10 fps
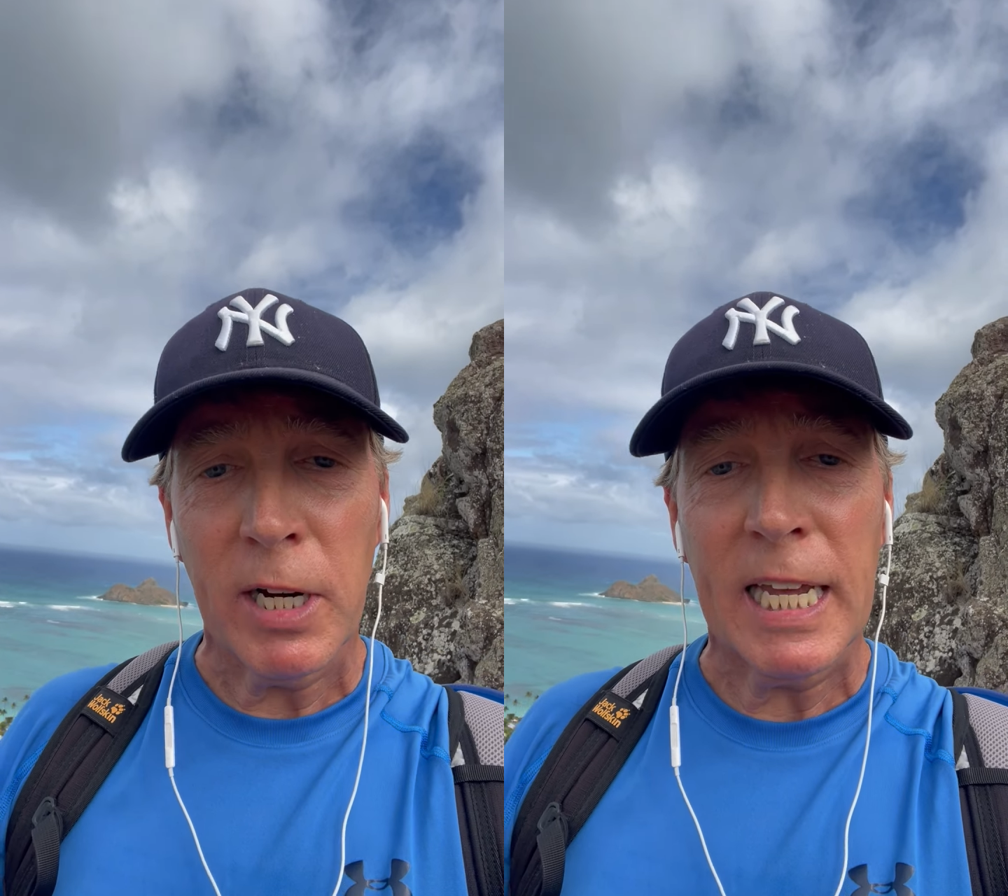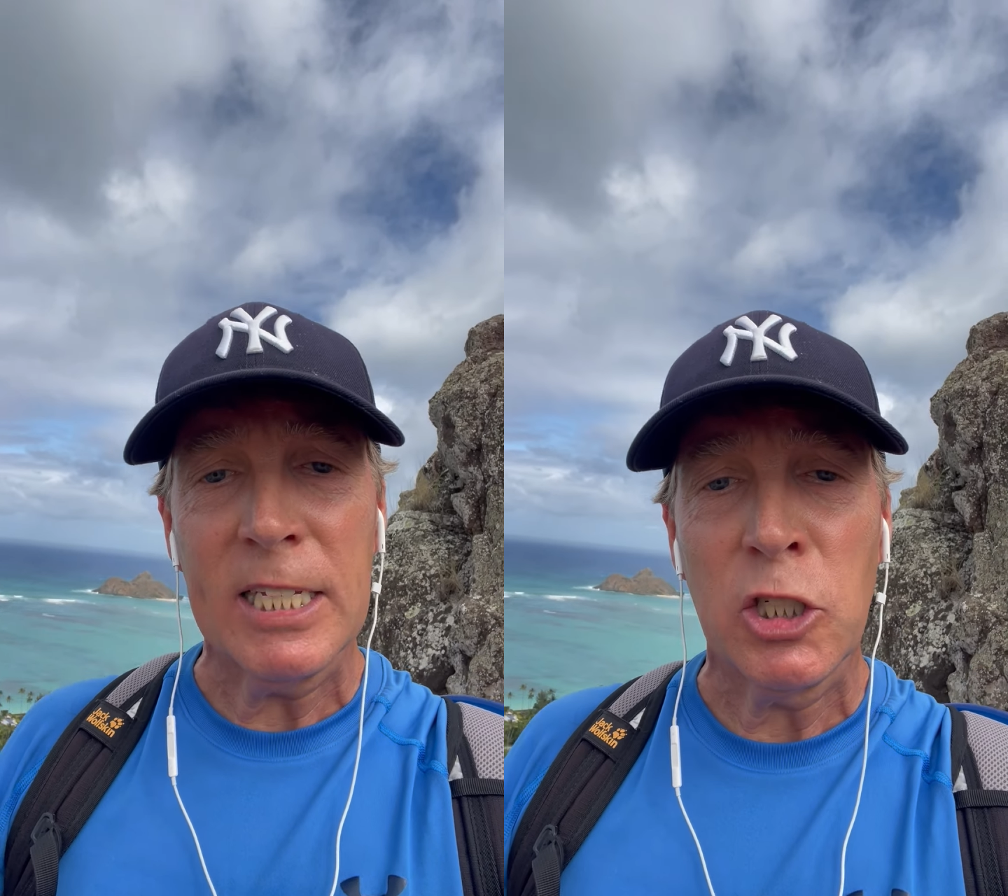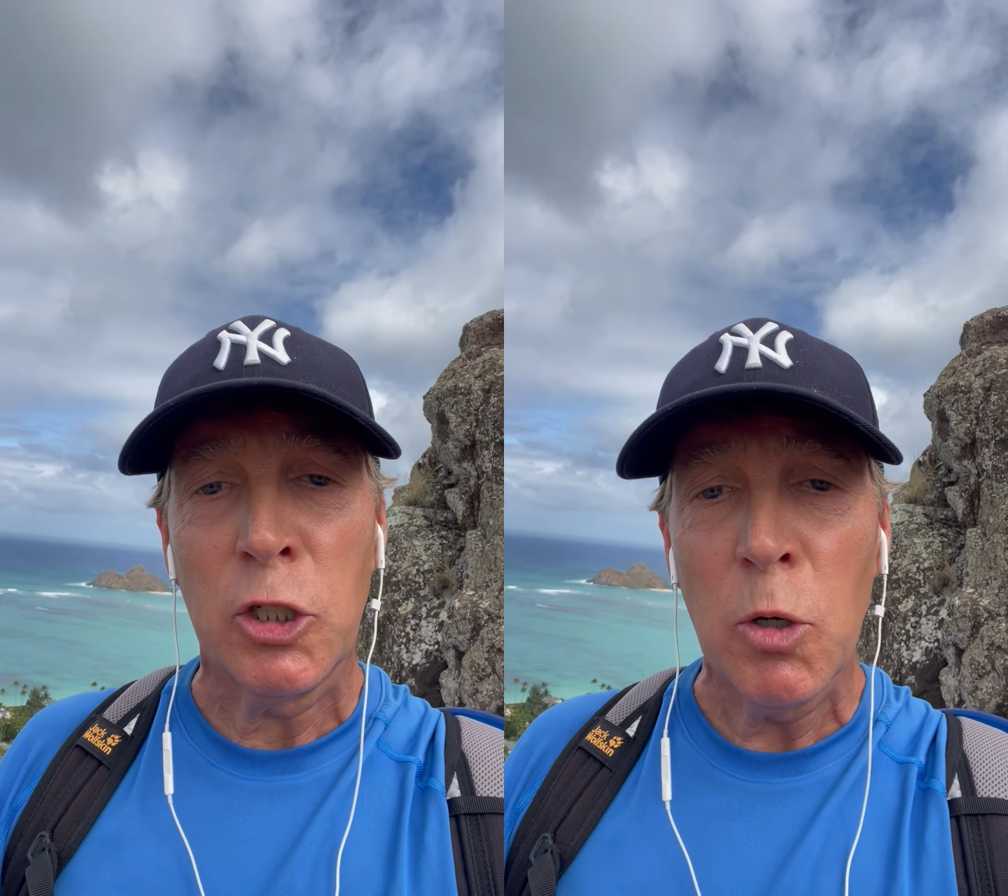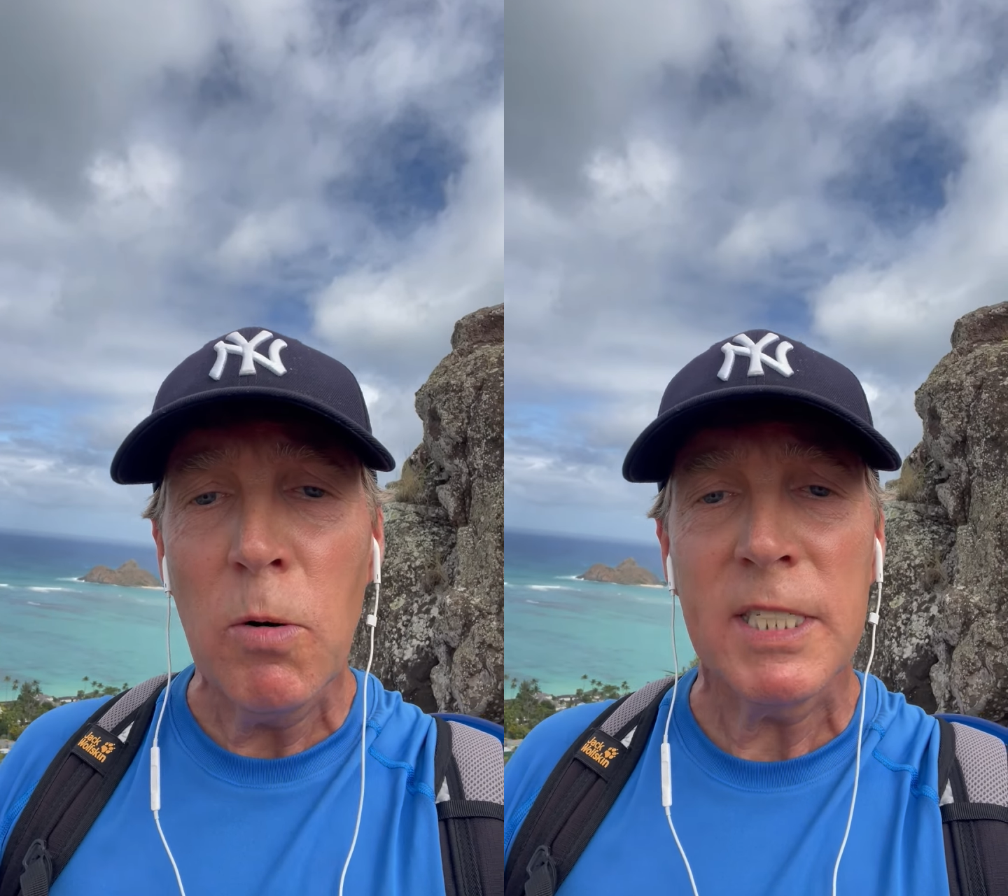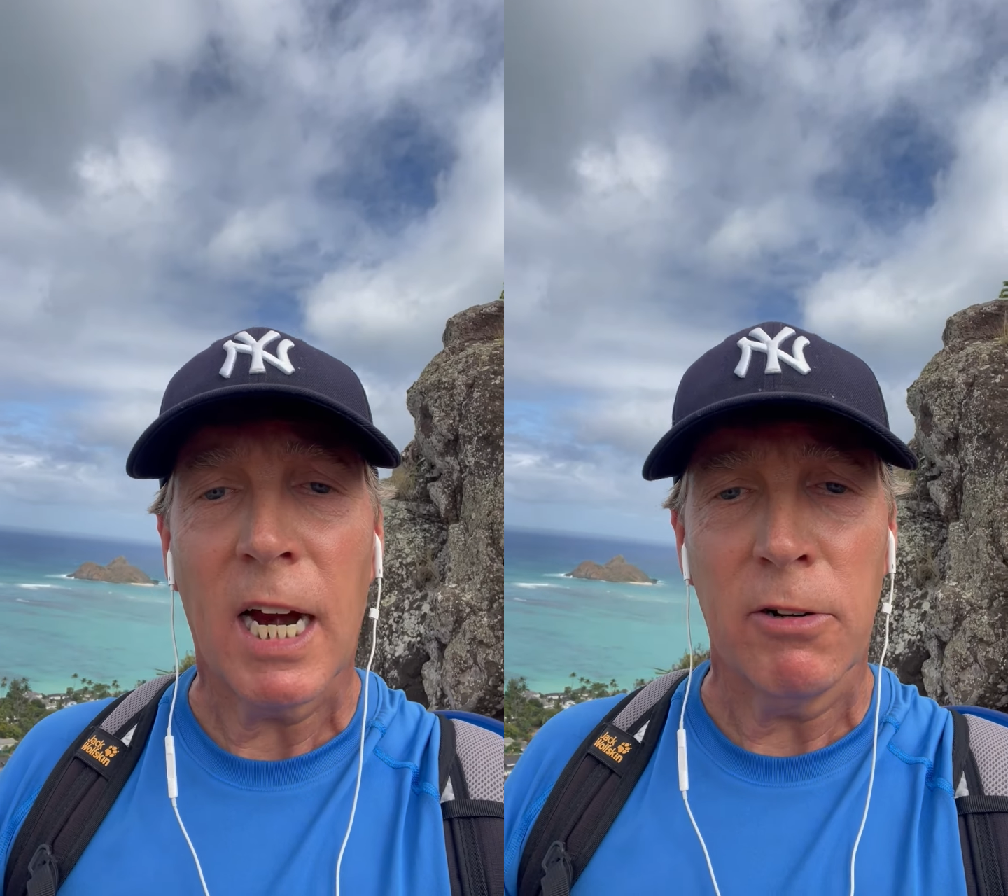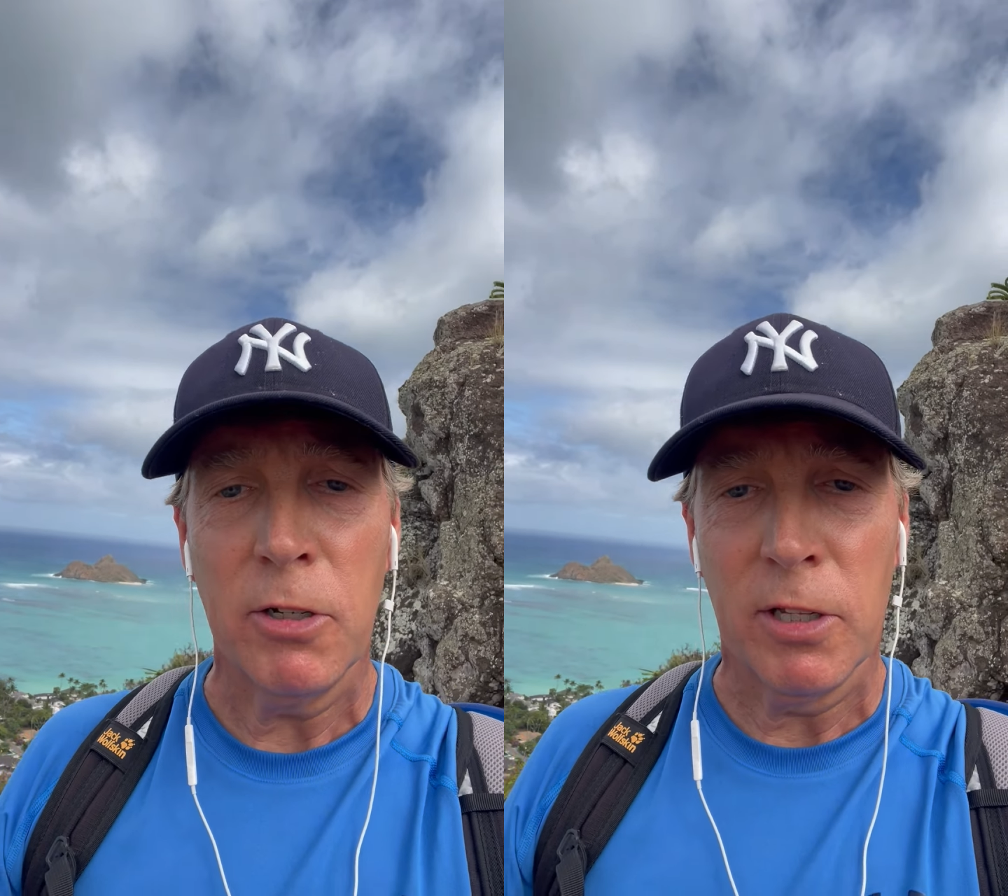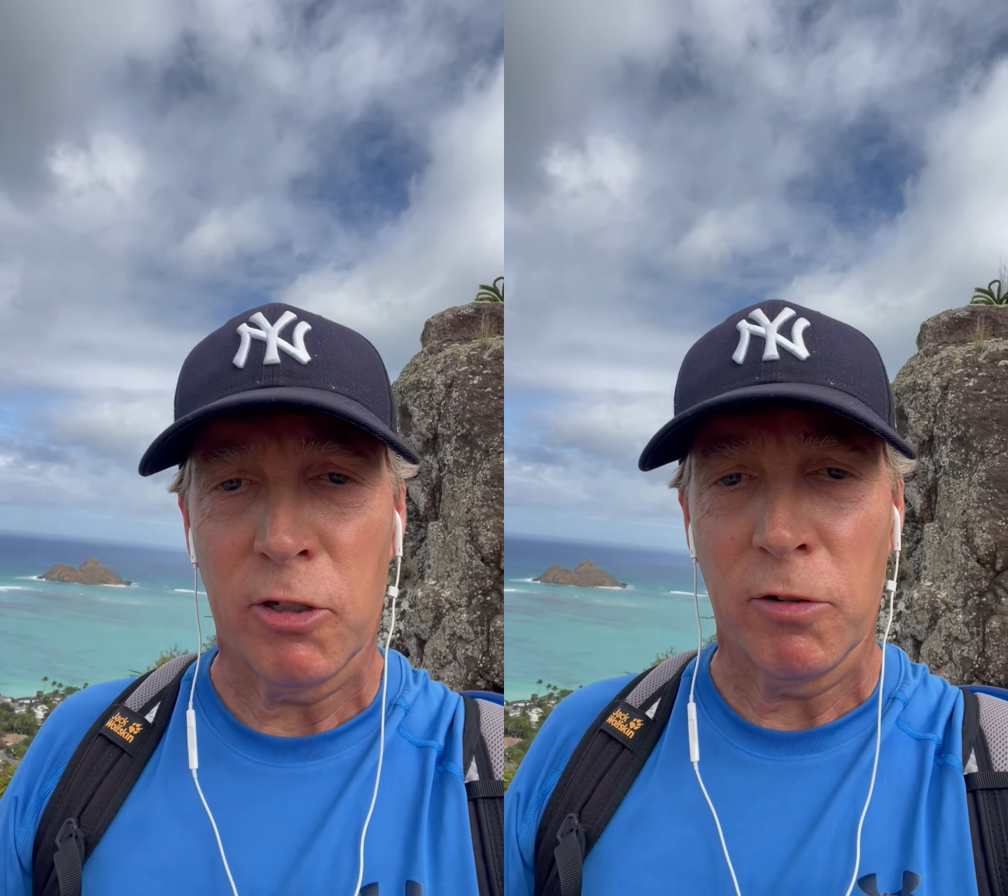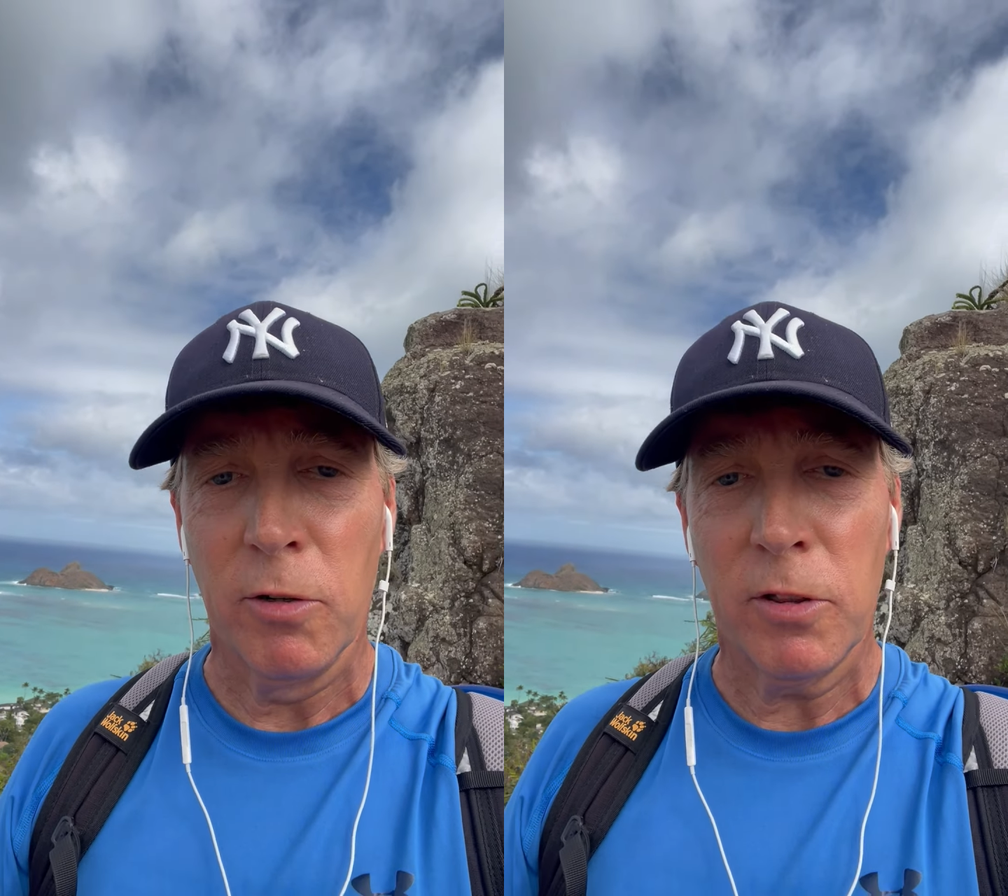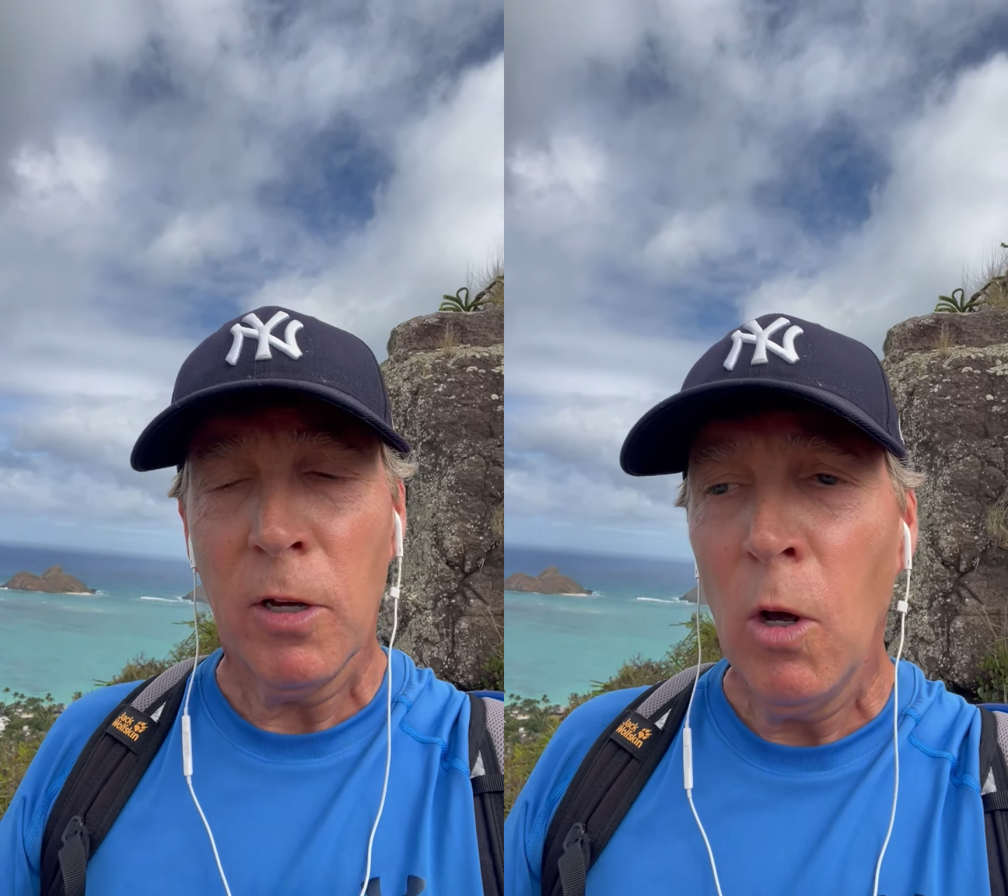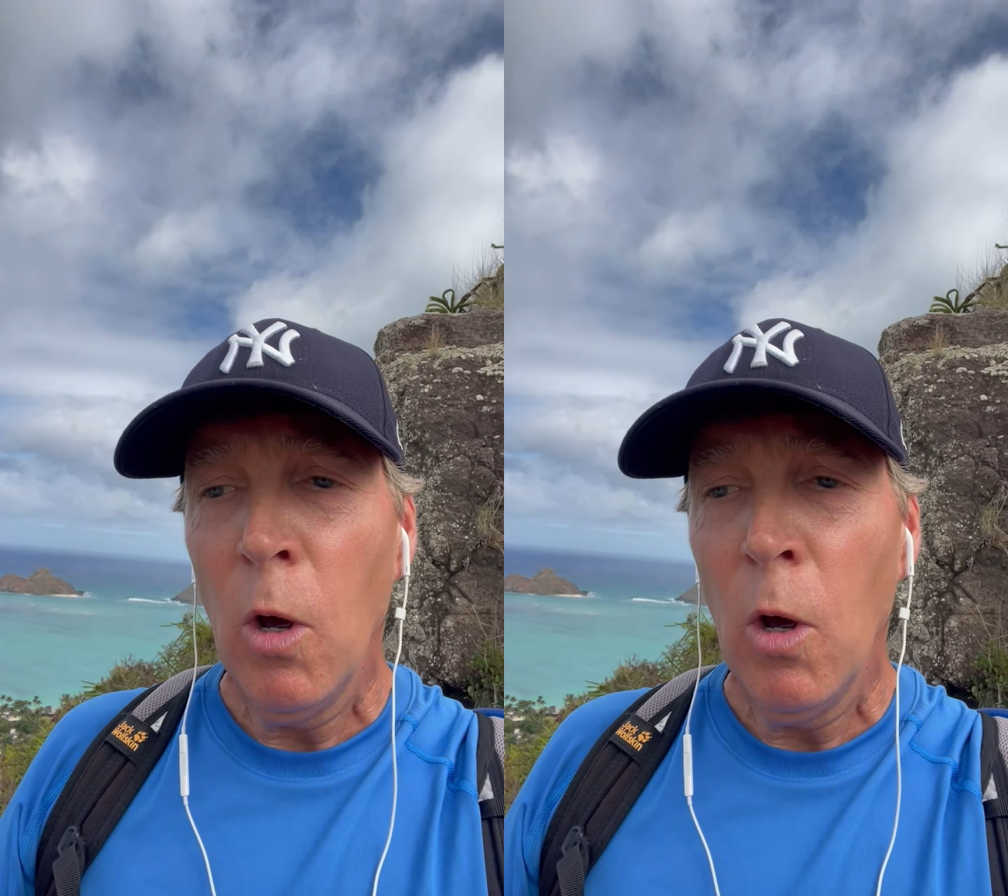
kids do tell you the truth,